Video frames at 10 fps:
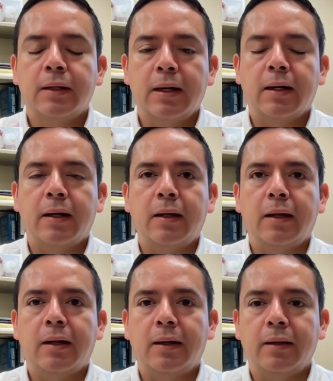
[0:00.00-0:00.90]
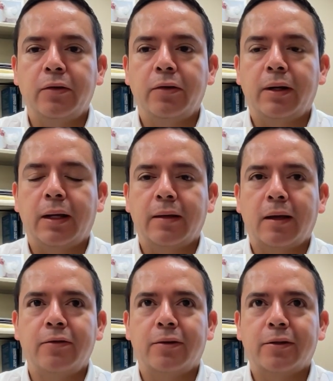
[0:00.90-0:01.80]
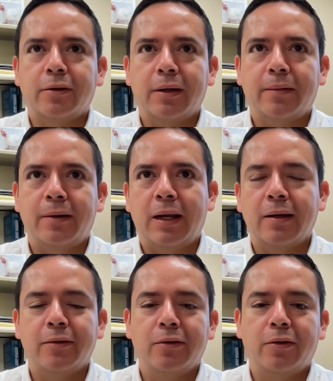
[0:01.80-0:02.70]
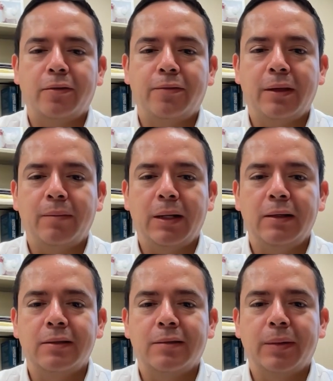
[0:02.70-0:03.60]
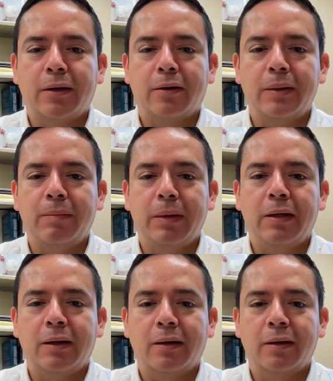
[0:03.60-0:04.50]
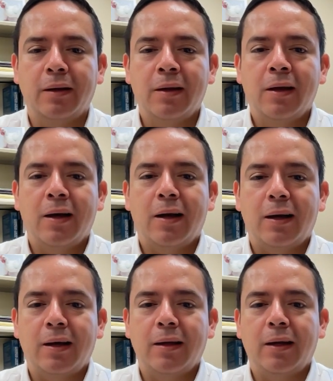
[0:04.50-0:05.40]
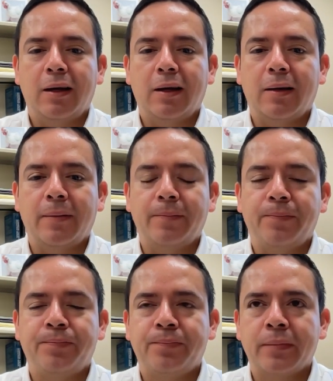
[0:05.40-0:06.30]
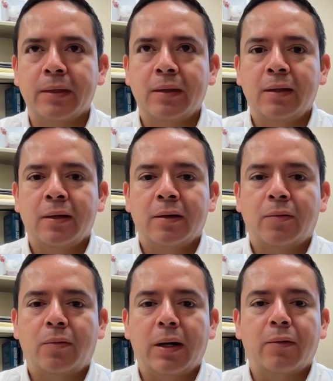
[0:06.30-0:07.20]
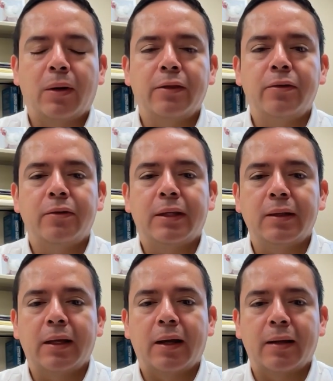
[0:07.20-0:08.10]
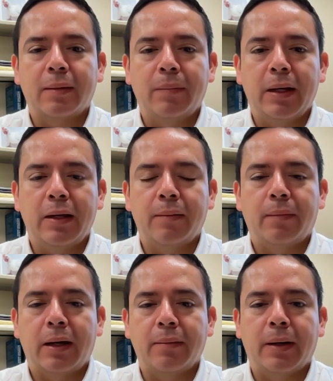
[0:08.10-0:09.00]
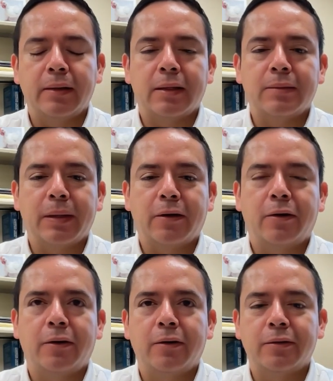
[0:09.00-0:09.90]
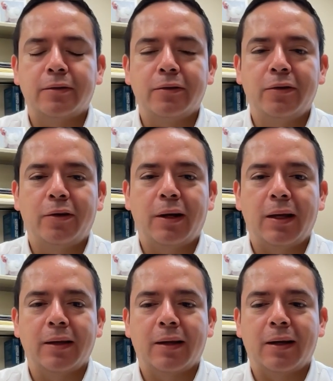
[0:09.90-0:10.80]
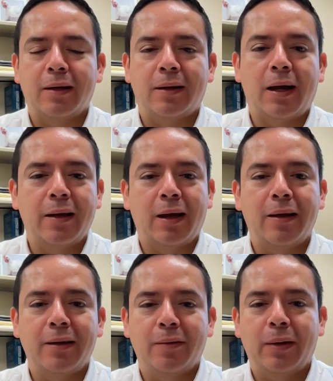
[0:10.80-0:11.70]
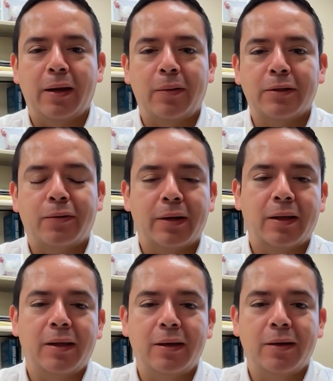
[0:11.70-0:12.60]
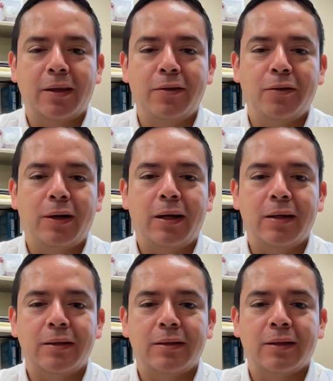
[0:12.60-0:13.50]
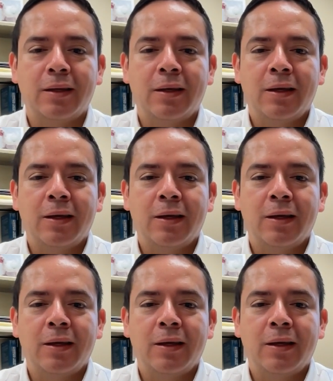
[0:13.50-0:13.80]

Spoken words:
Yeah, and like you're talking about, like, feed millings becoming bigger, and what do you think that are the main advantage? Because like I when I was working here in the US